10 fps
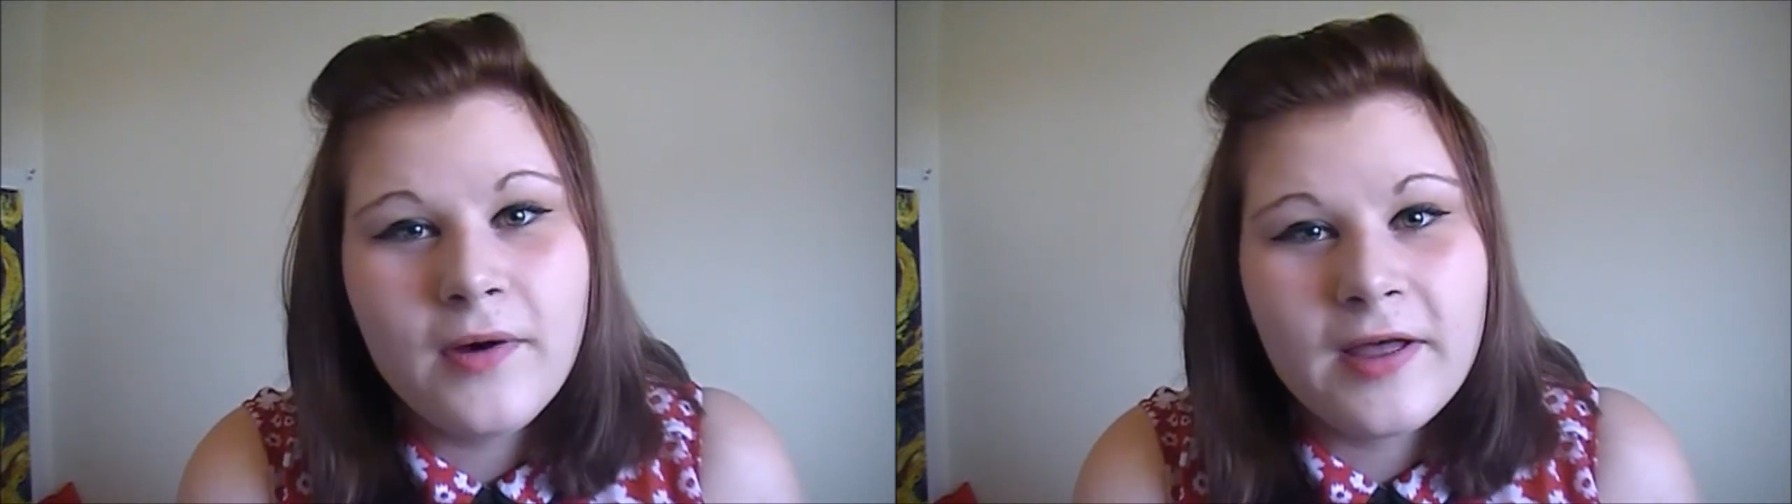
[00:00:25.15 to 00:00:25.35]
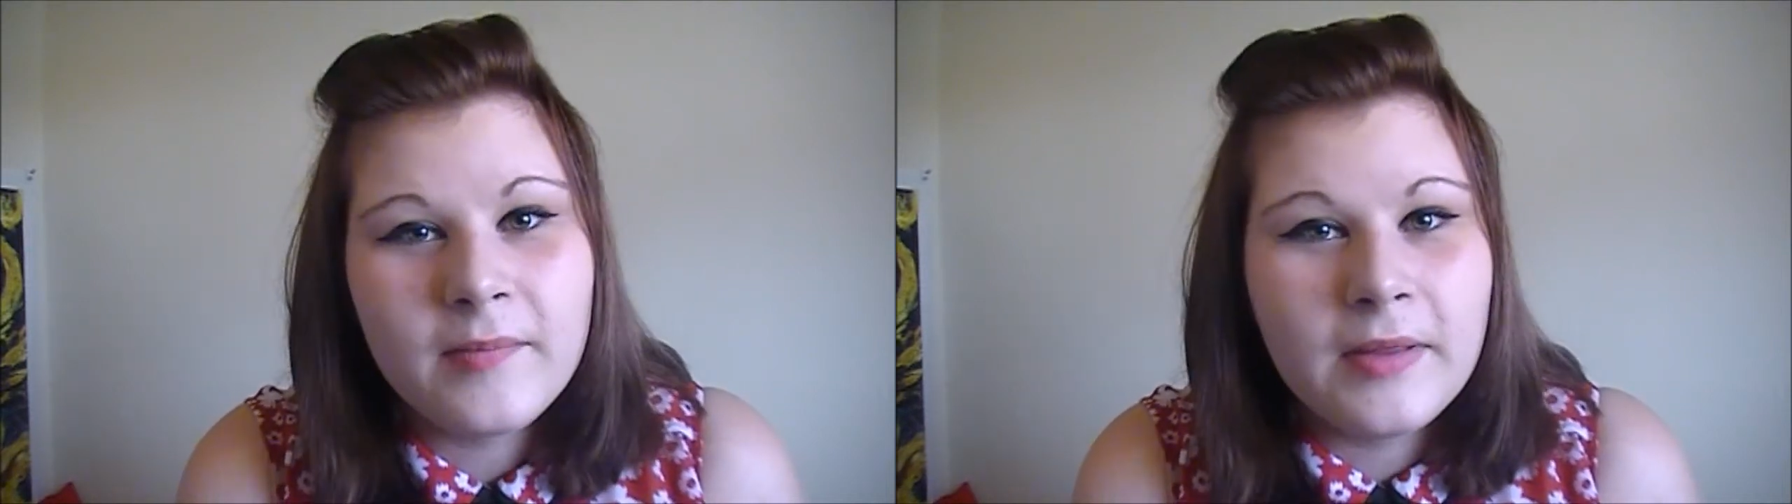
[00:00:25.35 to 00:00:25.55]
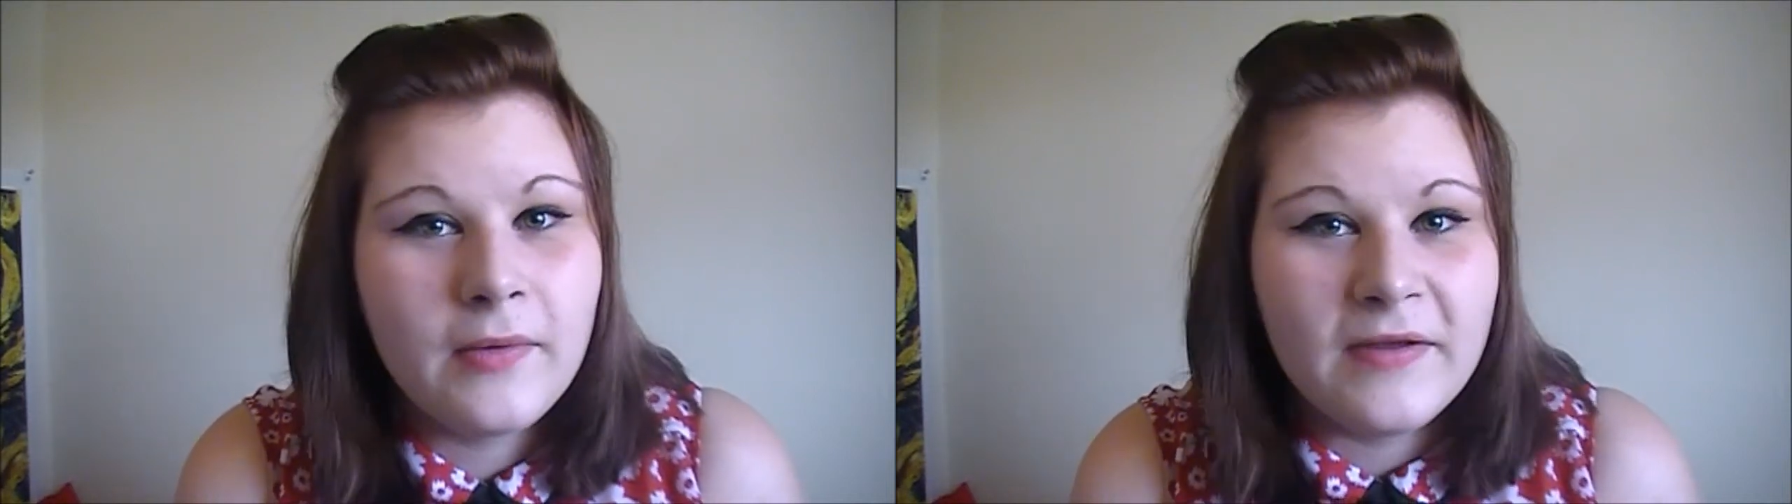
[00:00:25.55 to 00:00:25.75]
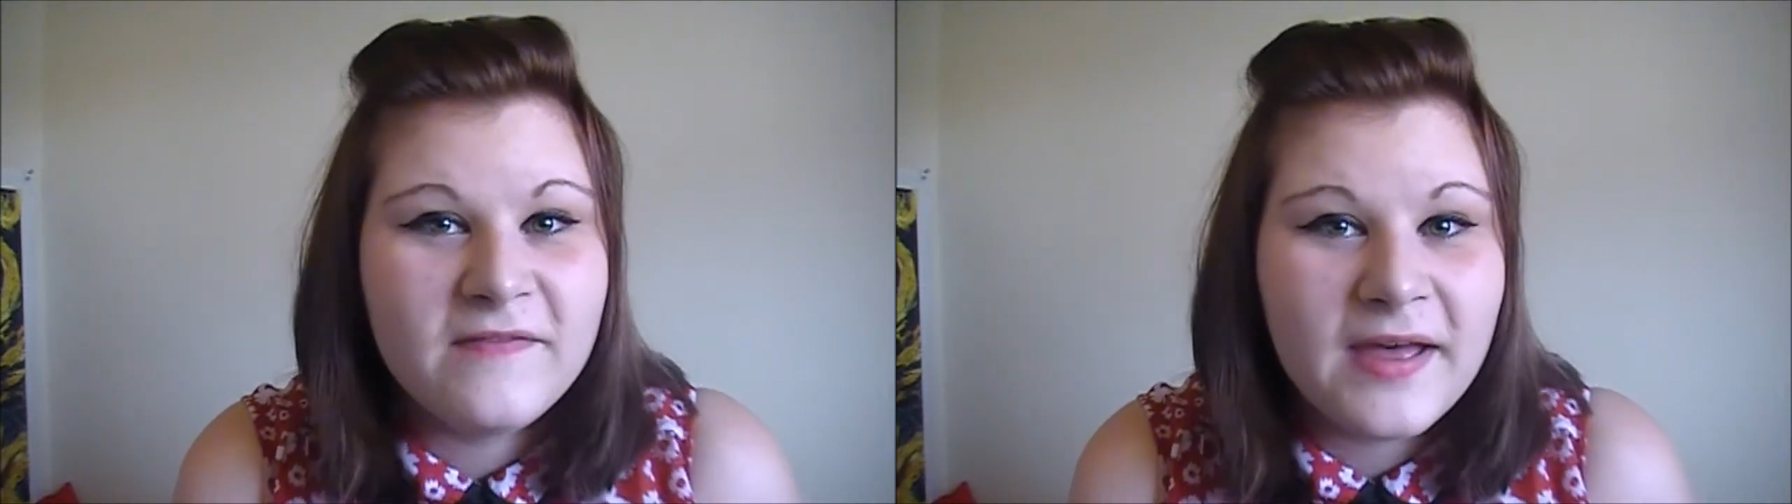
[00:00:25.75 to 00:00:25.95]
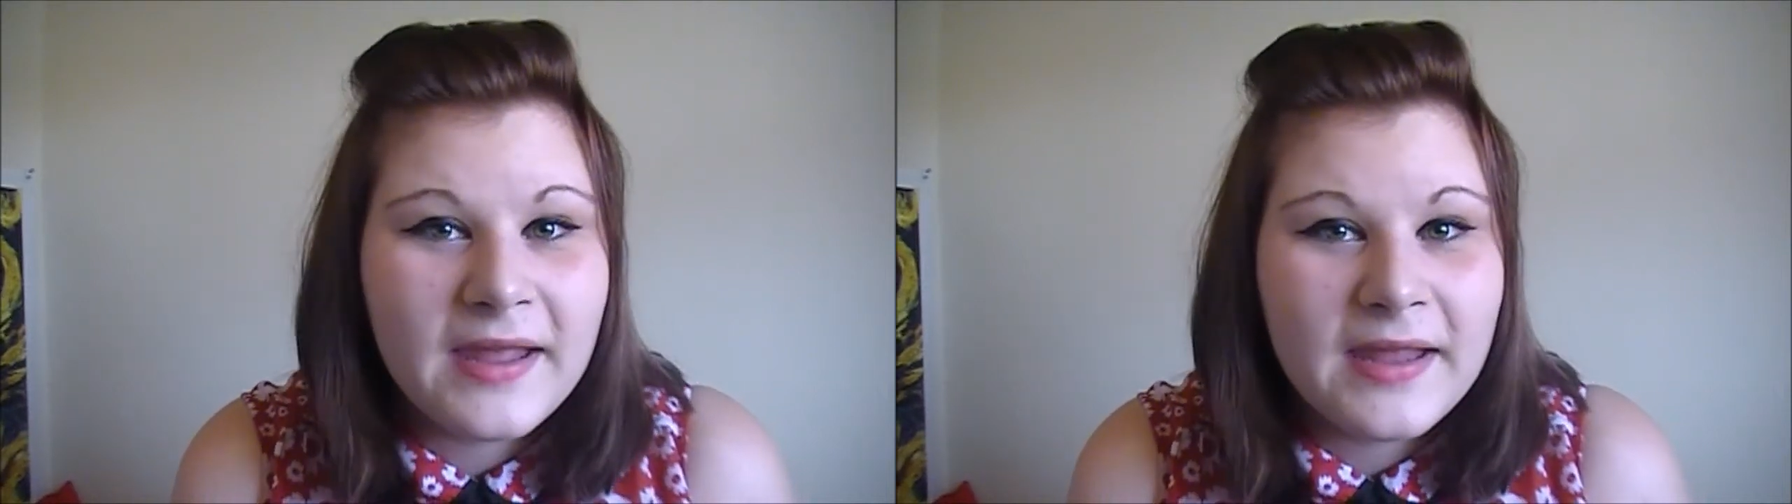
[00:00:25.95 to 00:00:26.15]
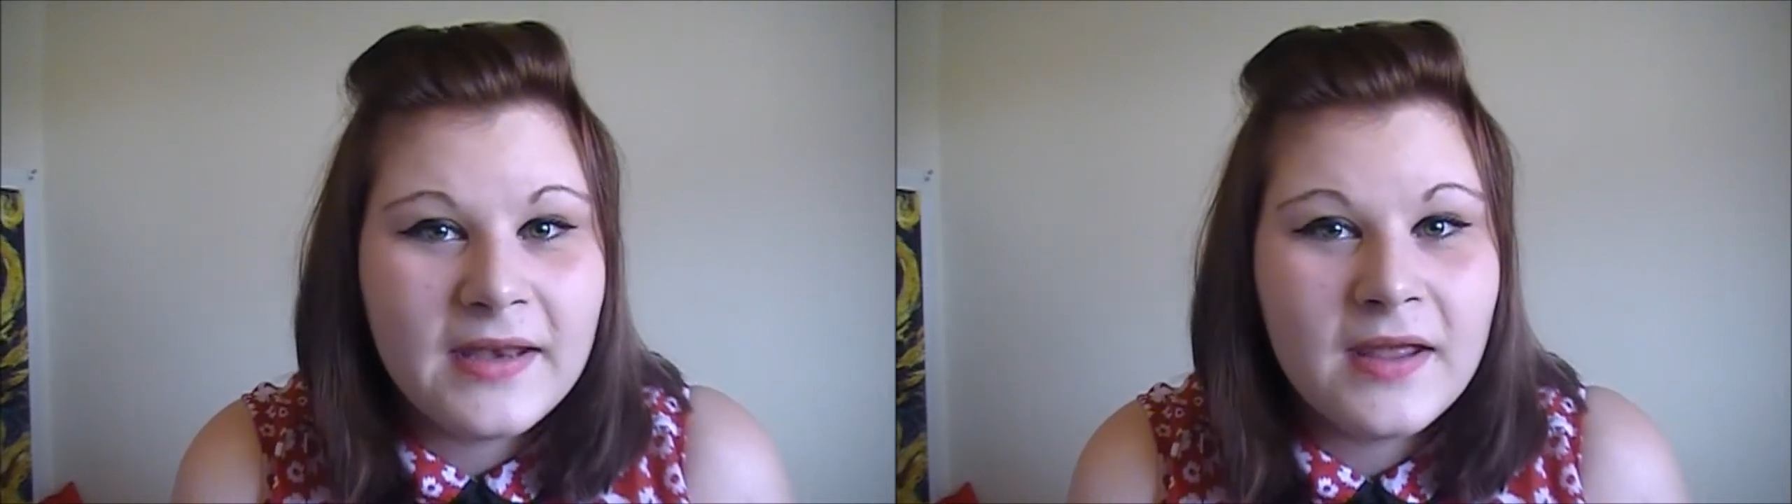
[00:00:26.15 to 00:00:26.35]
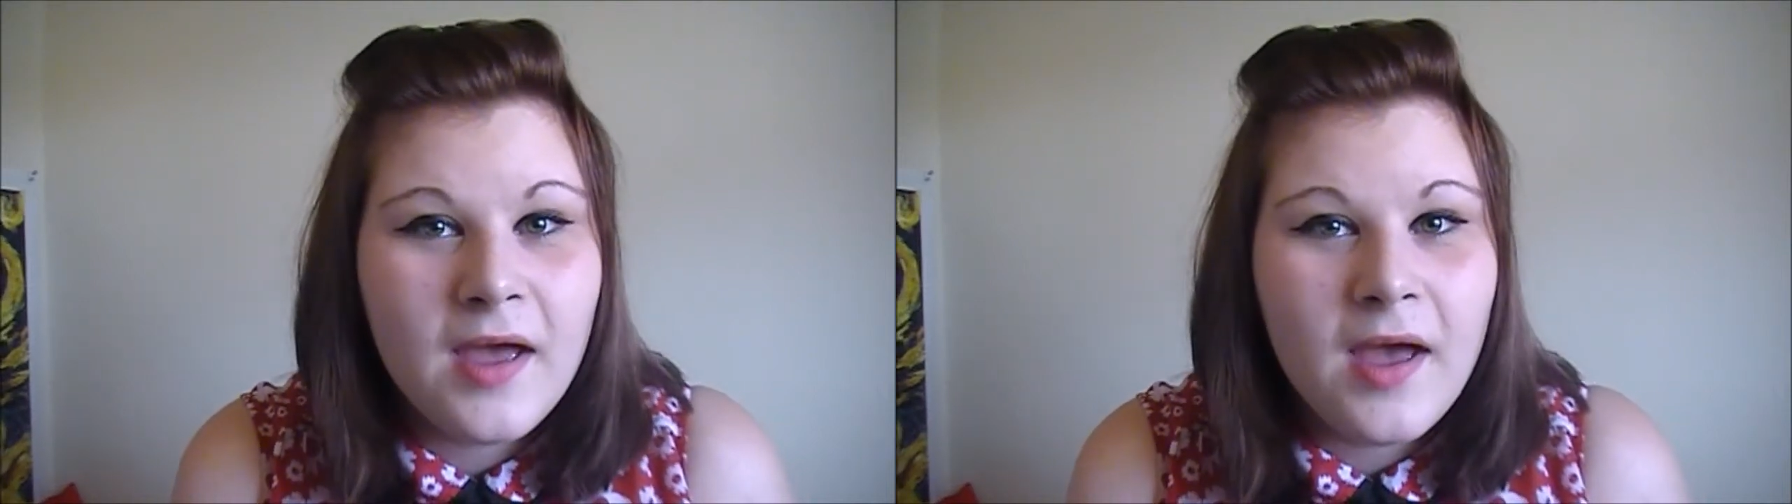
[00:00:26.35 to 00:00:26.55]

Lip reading: I can be quite vain,